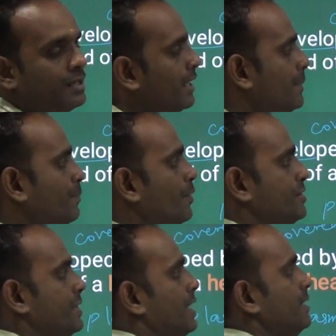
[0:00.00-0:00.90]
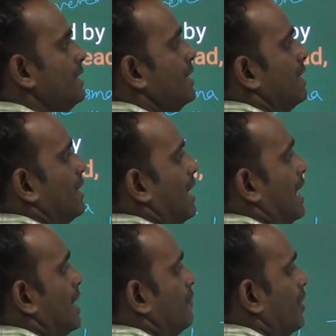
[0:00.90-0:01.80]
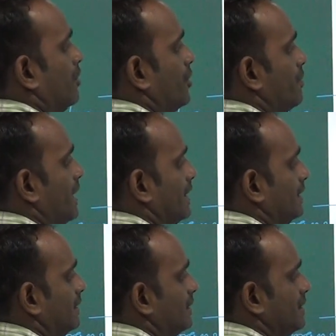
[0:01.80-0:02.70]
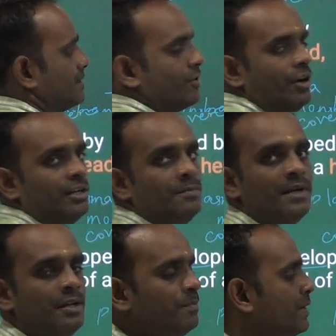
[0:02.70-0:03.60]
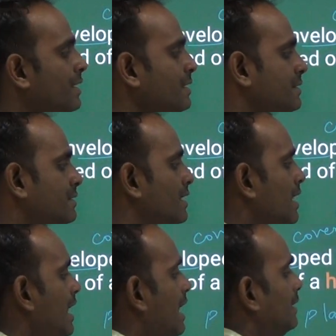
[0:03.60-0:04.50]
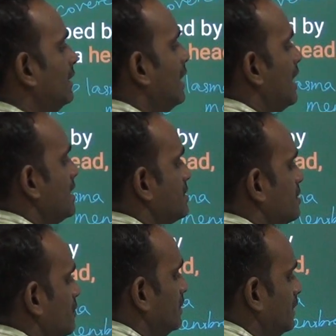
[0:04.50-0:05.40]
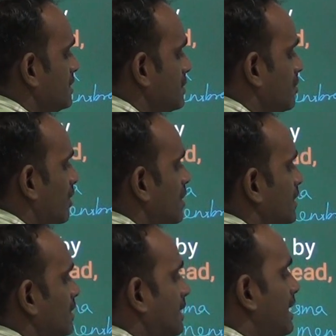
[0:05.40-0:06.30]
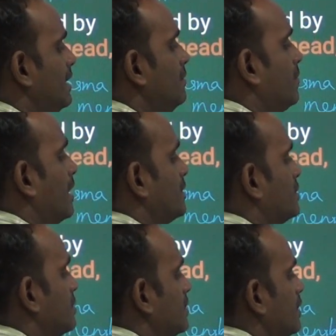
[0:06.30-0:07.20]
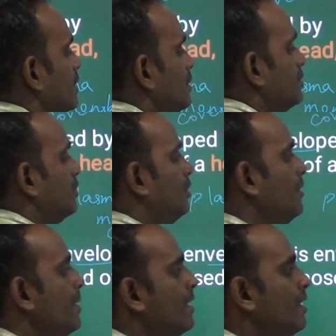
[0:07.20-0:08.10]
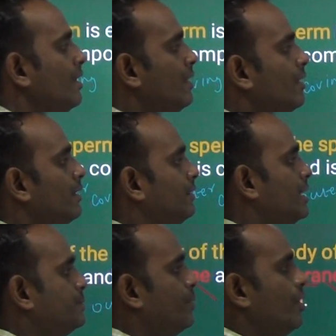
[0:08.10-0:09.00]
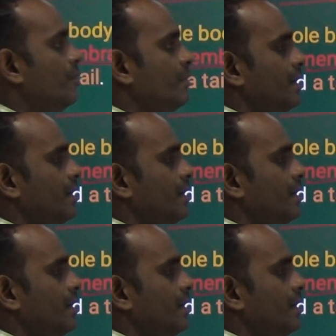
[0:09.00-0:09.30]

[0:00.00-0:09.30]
head portion, and followed by this is called the middle piece, and the last this is called the tail part. So the sperm